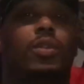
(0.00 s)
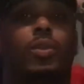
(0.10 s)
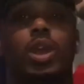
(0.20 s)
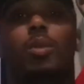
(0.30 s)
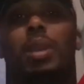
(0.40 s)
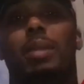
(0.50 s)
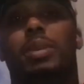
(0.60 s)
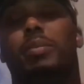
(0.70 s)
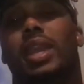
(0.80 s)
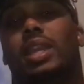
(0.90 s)
Pharrell might
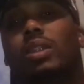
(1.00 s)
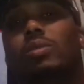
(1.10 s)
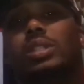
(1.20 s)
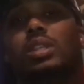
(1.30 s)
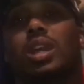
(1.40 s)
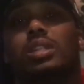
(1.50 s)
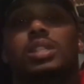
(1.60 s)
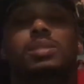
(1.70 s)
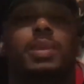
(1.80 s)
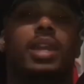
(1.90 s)
be making a
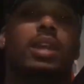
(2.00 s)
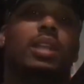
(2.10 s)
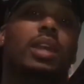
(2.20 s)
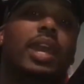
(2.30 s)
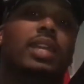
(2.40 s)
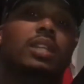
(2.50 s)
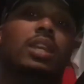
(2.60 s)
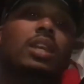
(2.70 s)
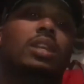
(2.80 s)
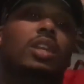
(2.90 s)
resurgence, man. The,
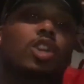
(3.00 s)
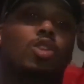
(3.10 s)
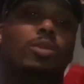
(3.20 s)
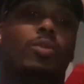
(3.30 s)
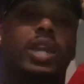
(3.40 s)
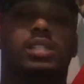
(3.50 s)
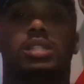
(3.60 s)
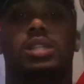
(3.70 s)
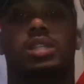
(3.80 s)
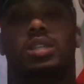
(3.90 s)
the, the Human
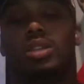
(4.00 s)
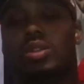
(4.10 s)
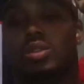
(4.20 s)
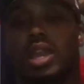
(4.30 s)
Racer, you know,